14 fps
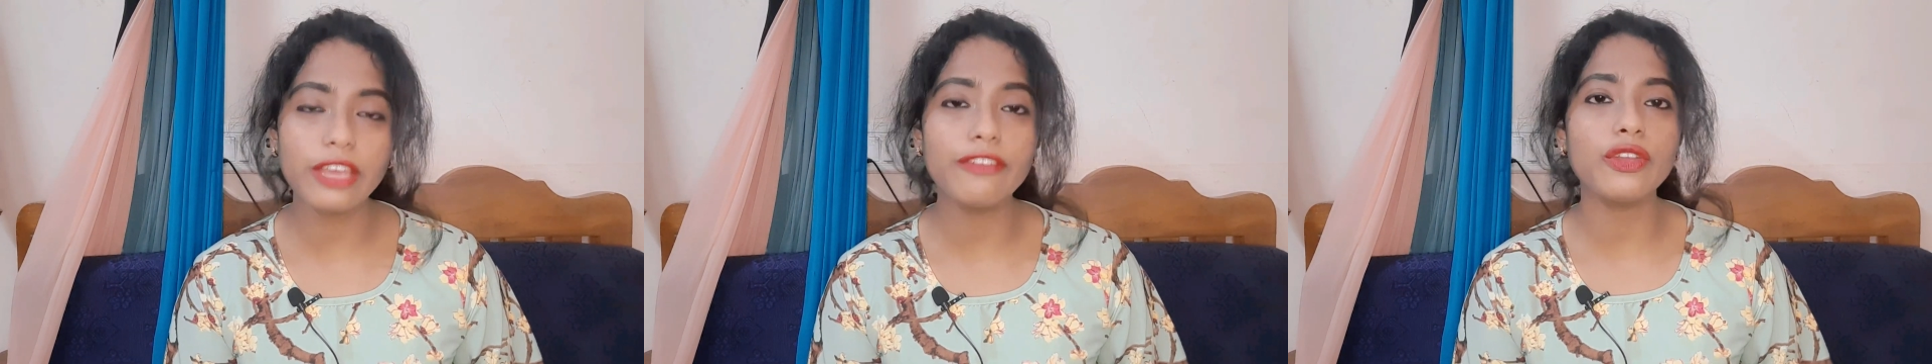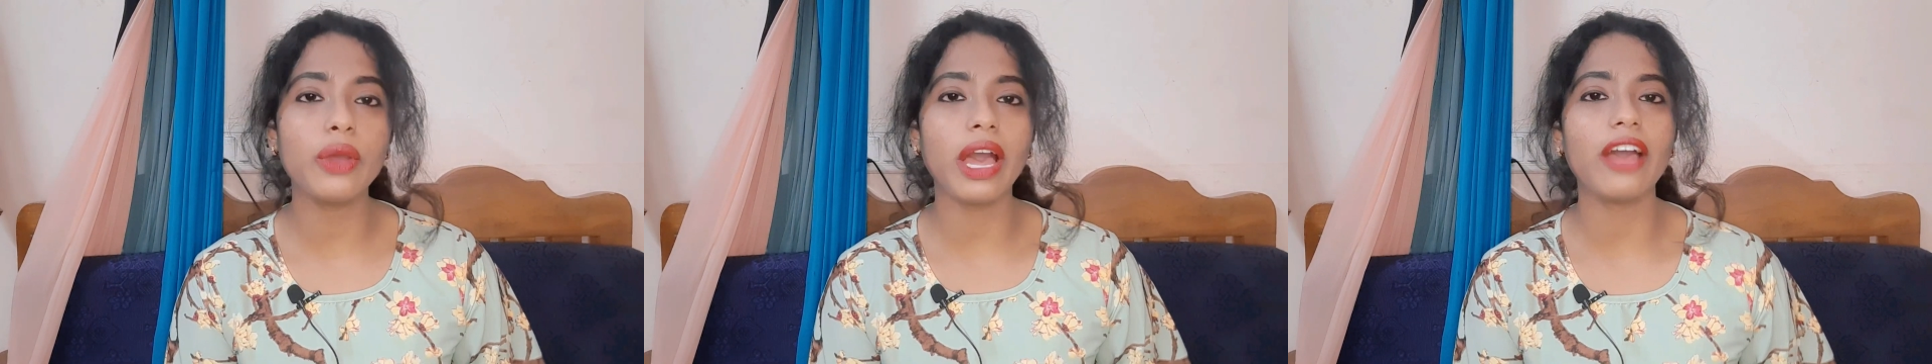
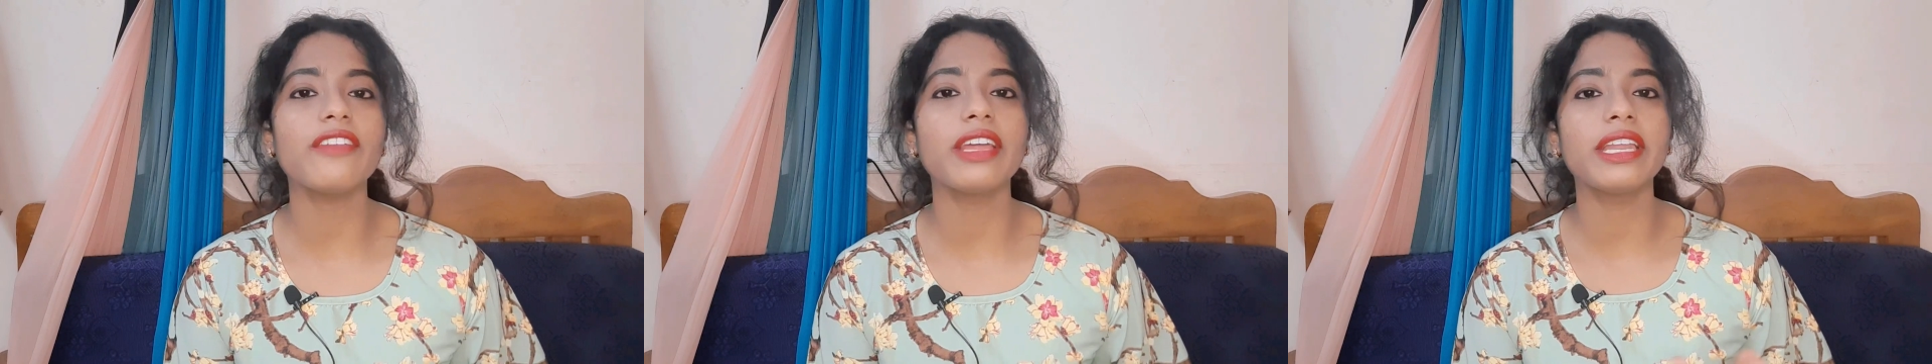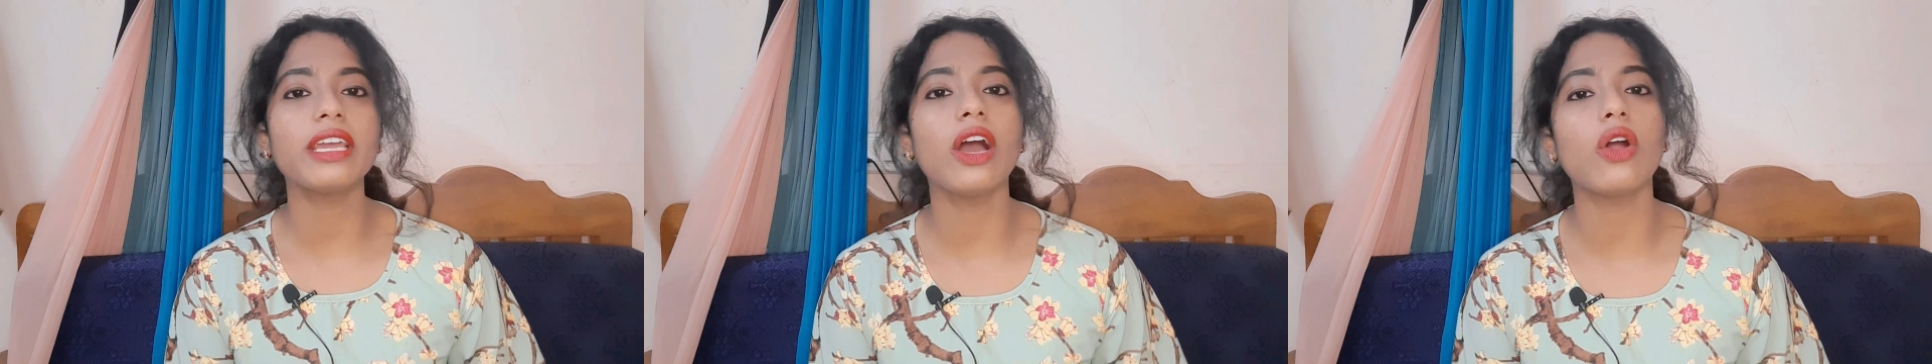If you have
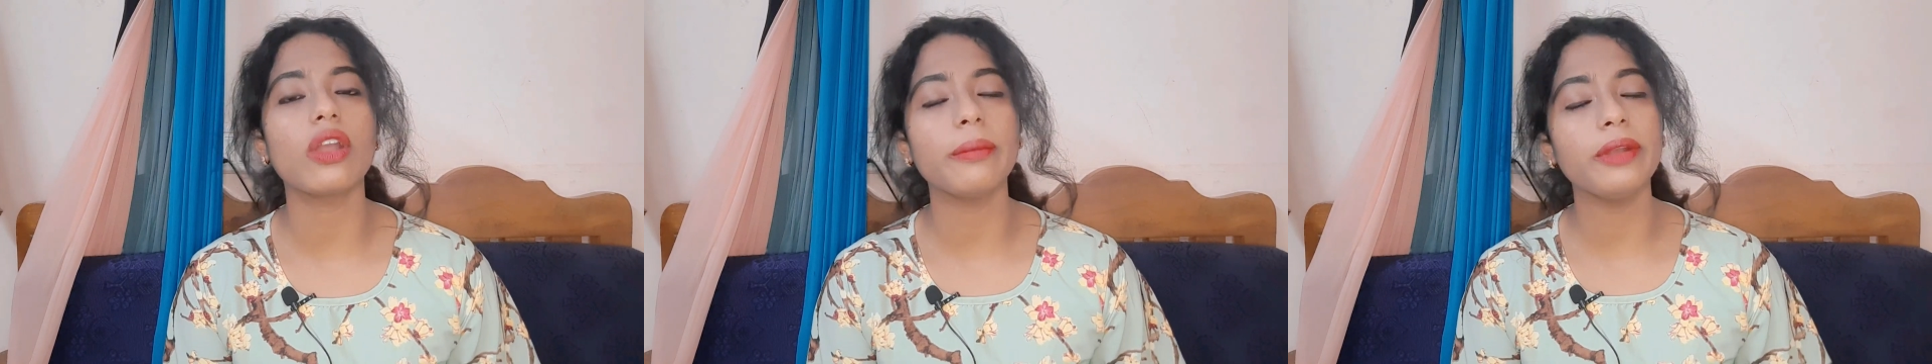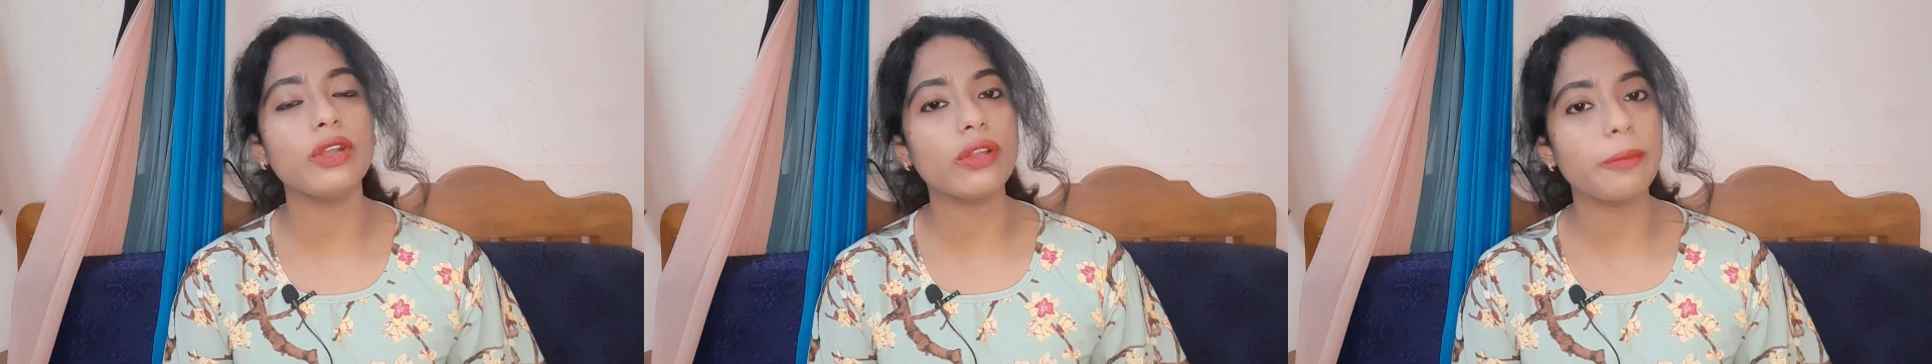any
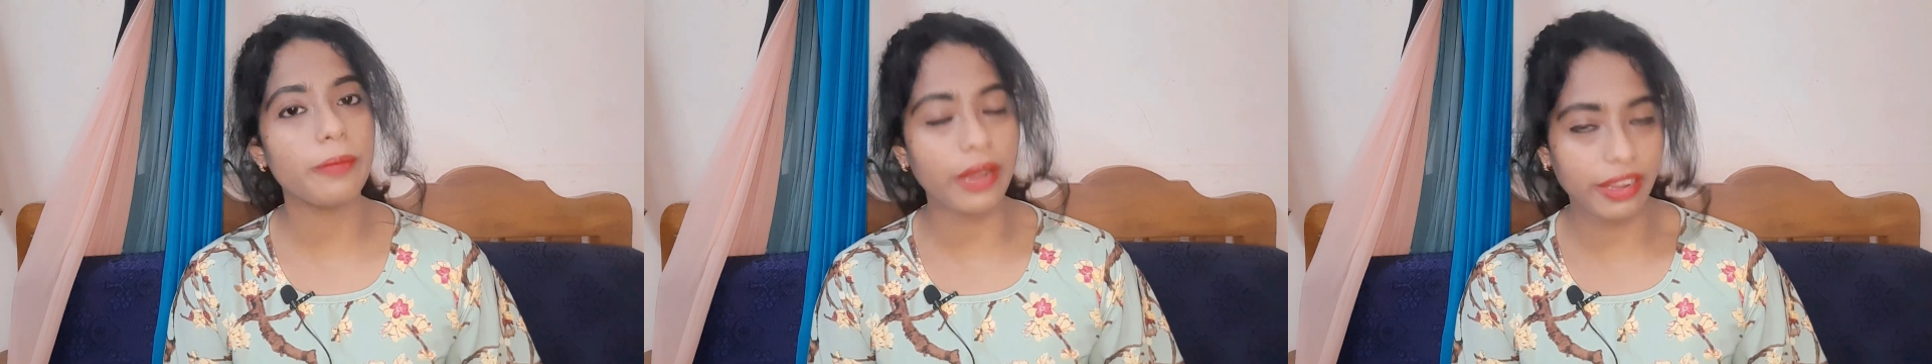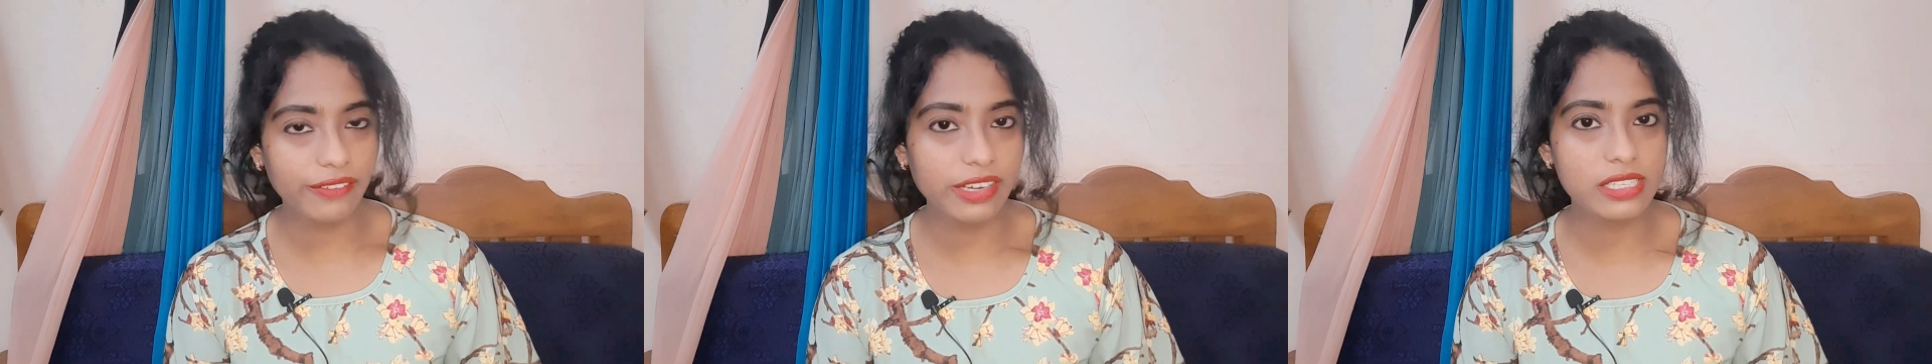government or
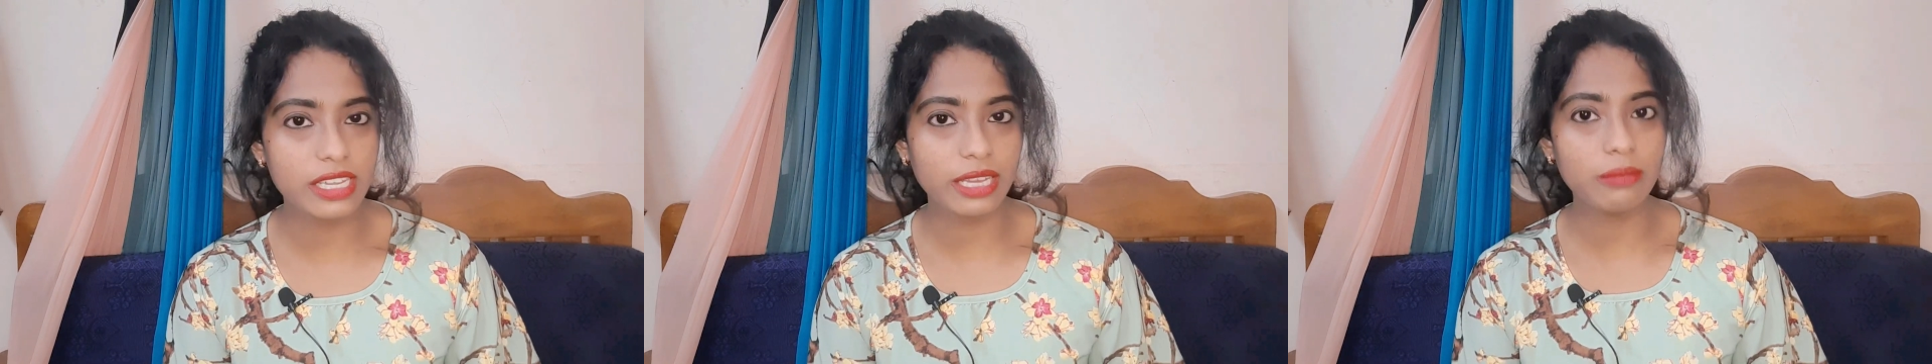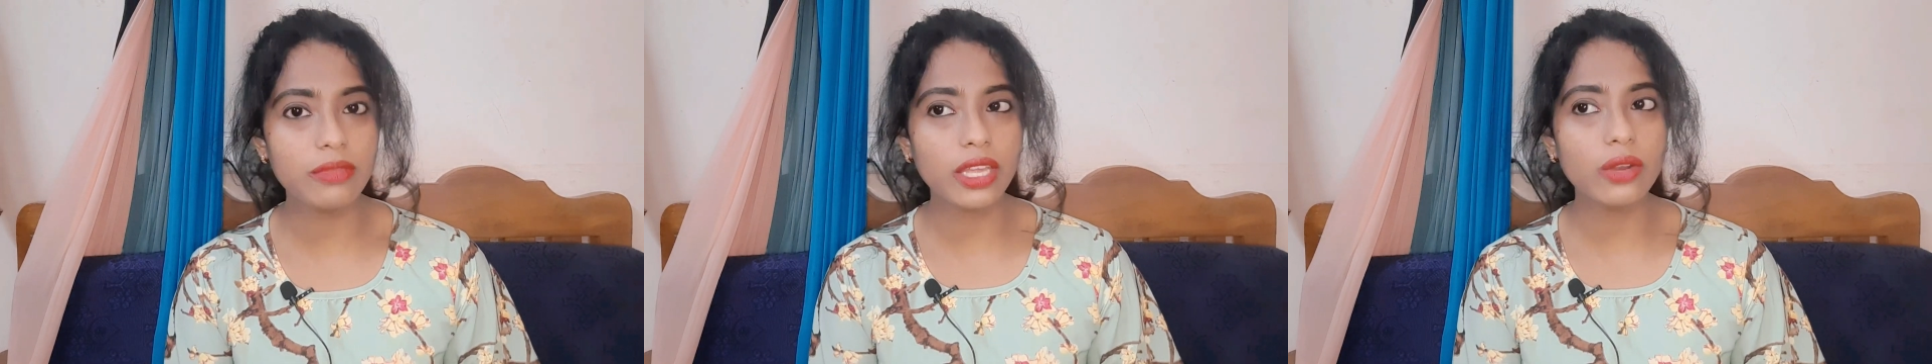private scheme,